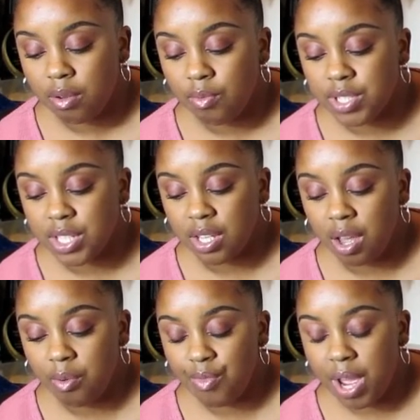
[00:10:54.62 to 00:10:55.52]
was a
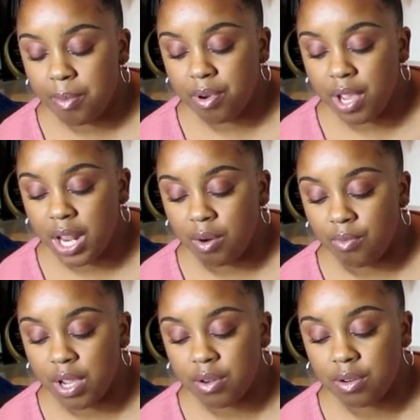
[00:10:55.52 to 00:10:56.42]
gum wrapper and a
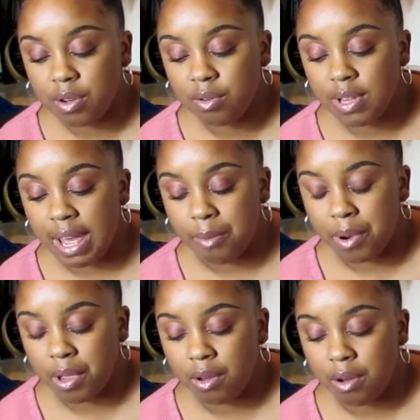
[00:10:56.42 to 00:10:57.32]
wrinkled old
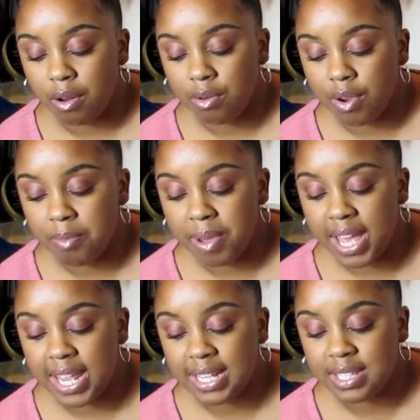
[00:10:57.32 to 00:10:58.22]
library card Grandpa
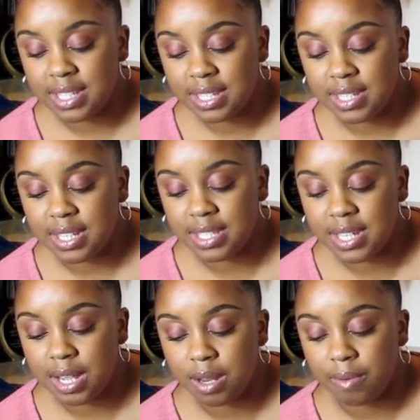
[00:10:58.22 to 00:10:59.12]
had insisted he
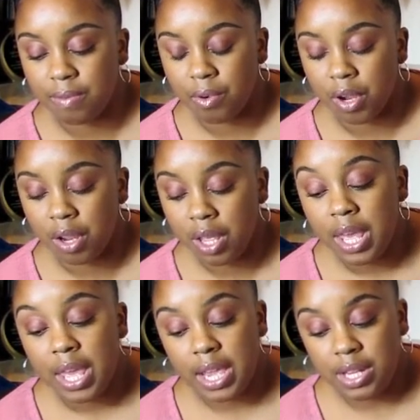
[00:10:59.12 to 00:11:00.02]
sign up for.
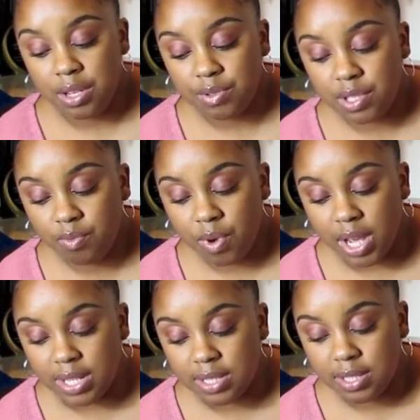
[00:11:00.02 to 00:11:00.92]
He'd used it
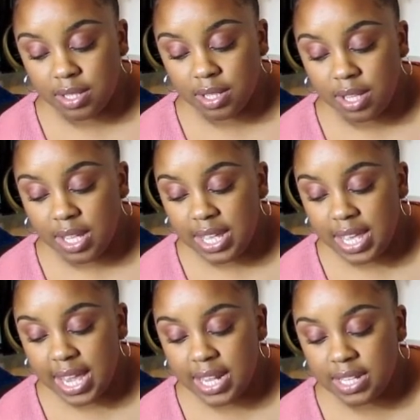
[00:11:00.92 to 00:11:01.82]
once.
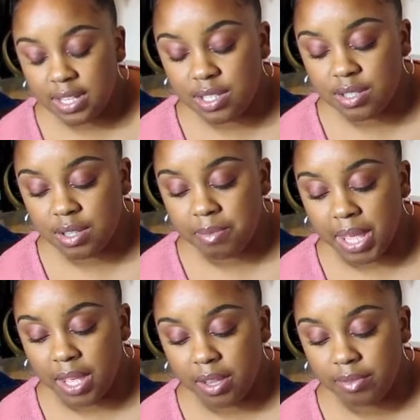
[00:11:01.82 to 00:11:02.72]
He handed to the
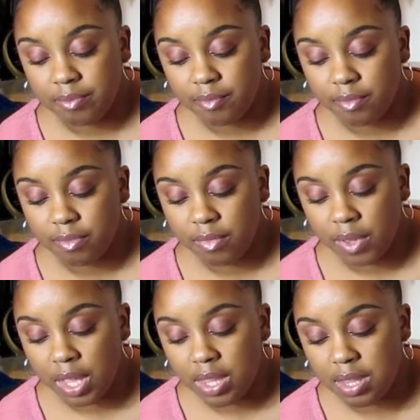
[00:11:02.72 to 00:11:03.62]
man.
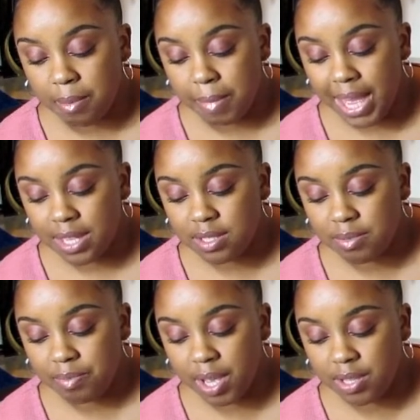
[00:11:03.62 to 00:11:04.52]
The master
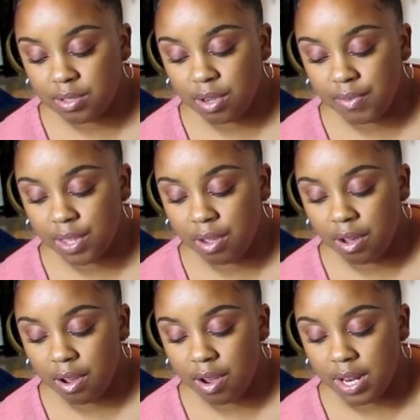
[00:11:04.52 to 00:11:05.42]
puzzled over the
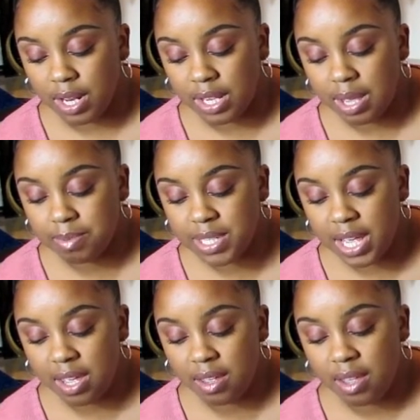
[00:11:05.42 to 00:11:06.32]
card and kept
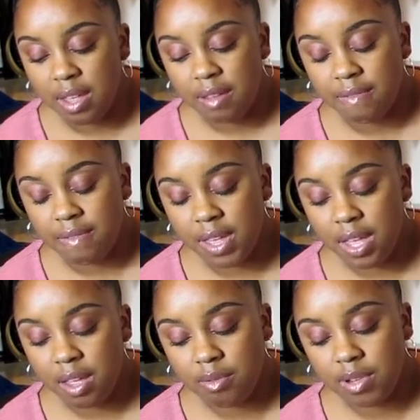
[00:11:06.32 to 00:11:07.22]
saying,
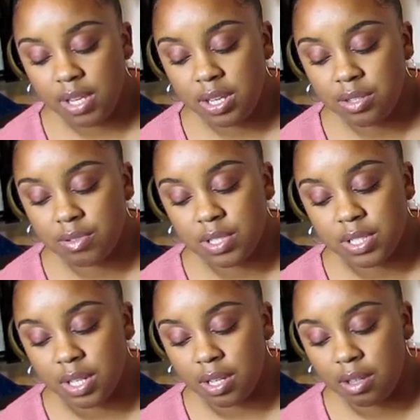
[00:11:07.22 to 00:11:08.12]
very
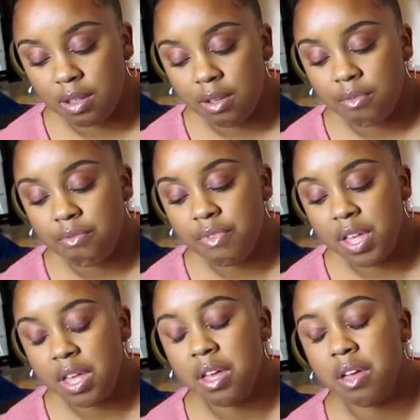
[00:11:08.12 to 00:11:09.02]
interesting
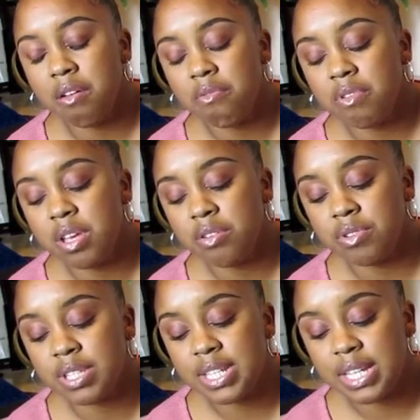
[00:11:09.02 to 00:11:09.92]

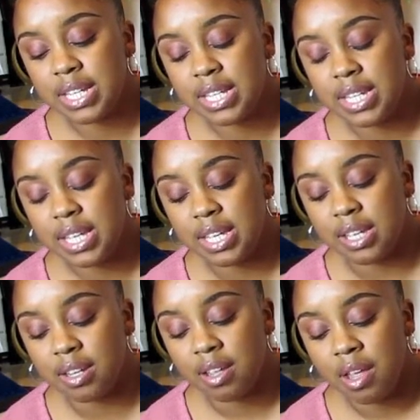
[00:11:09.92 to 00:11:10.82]

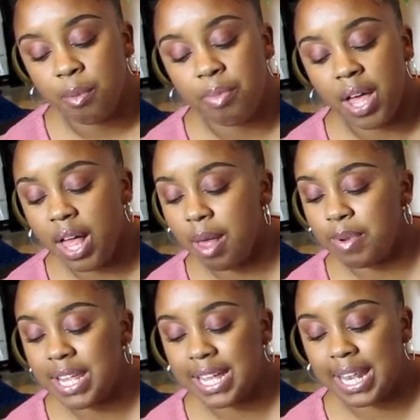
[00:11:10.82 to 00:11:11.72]
indeed.
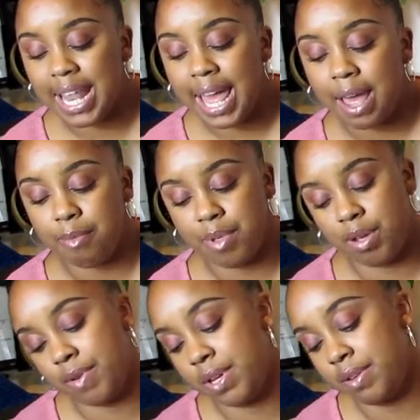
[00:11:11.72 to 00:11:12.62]
Public
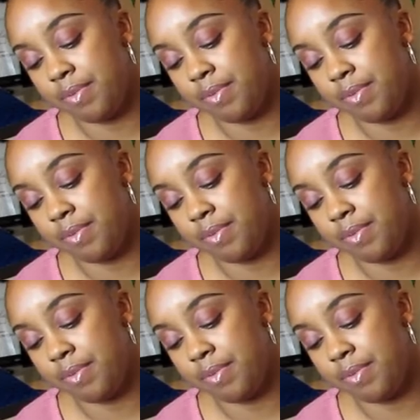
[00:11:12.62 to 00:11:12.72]
library.